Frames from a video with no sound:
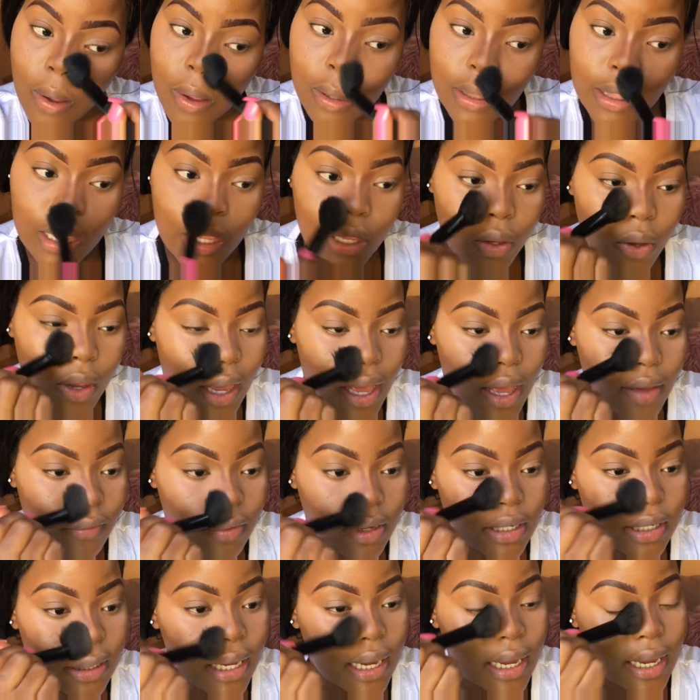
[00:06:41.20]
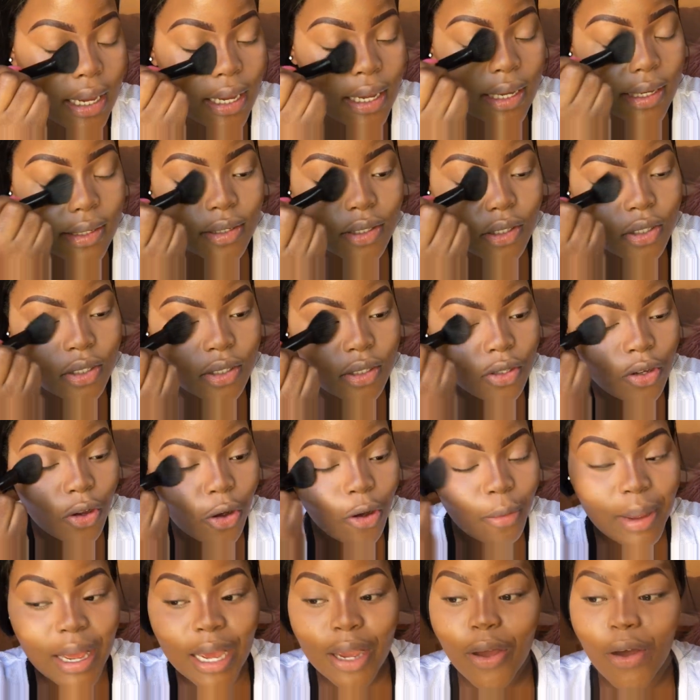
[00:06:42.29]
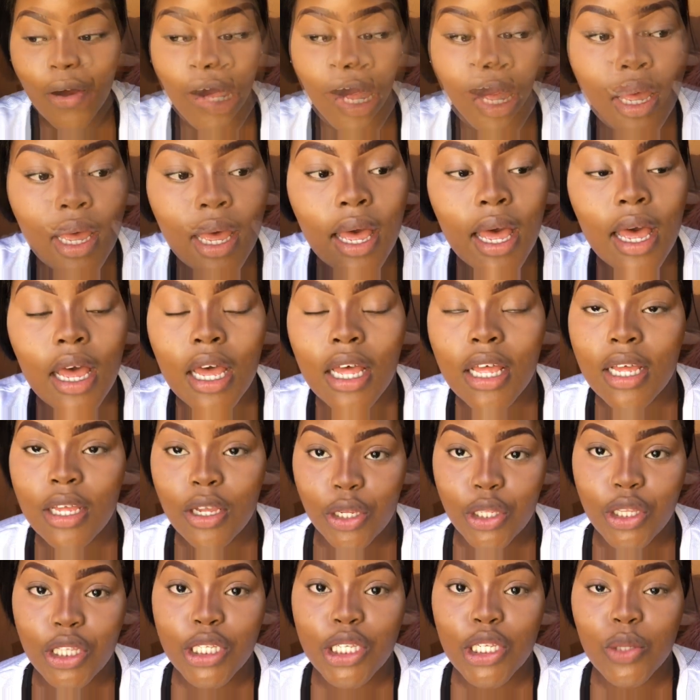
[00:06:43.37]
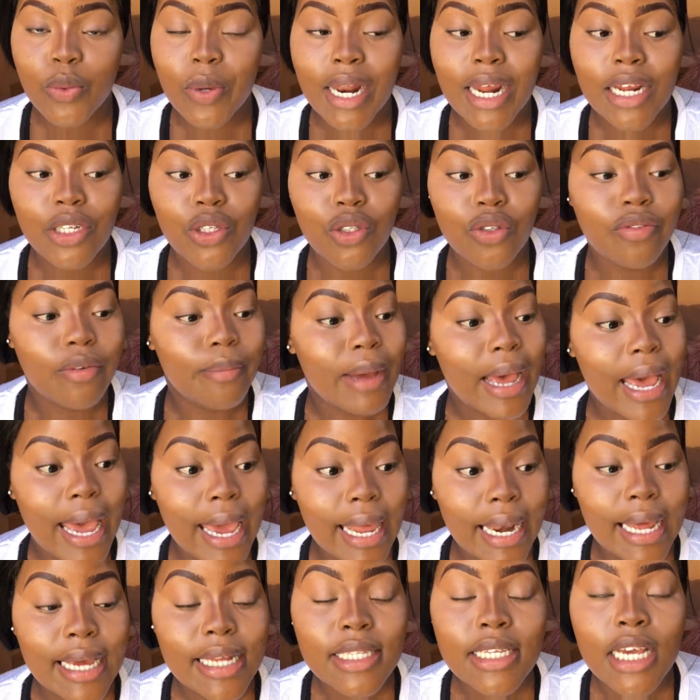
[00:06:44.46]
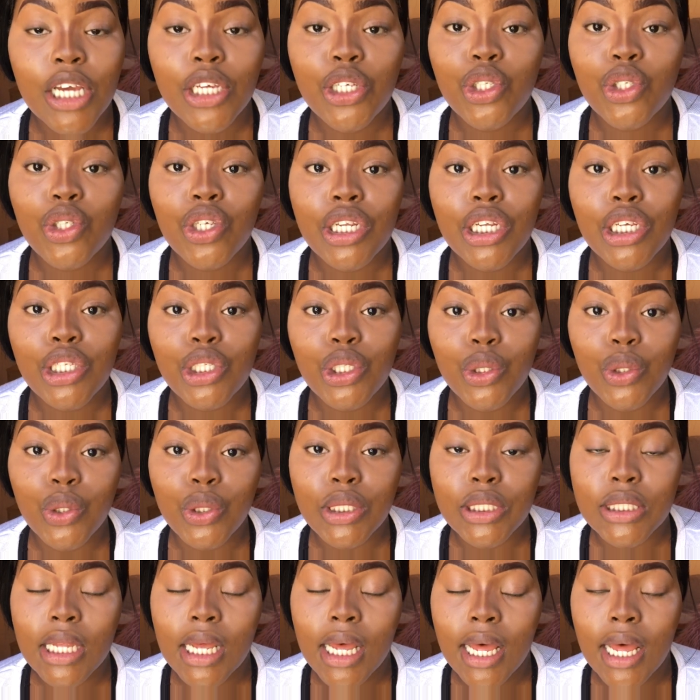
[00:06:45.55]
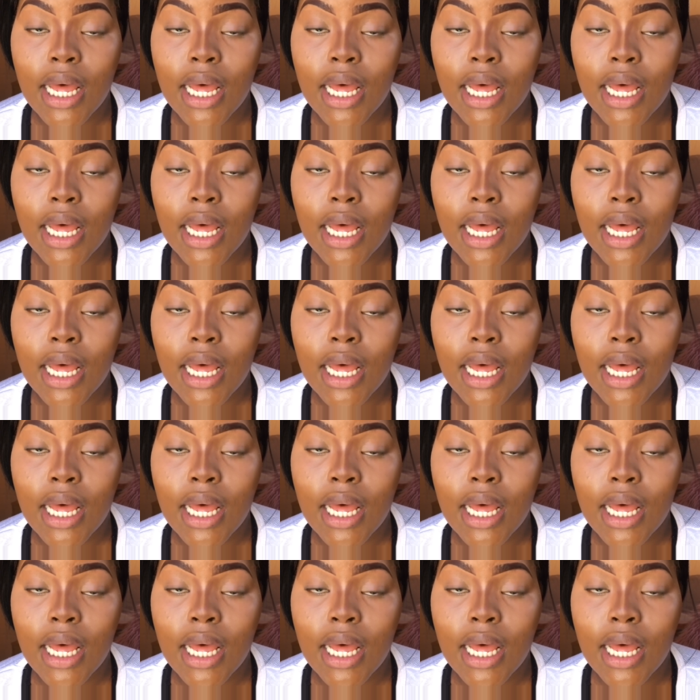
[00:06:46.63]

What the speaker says: There you have it, guys. Oh my god, this is what I do for my highlights. I usually use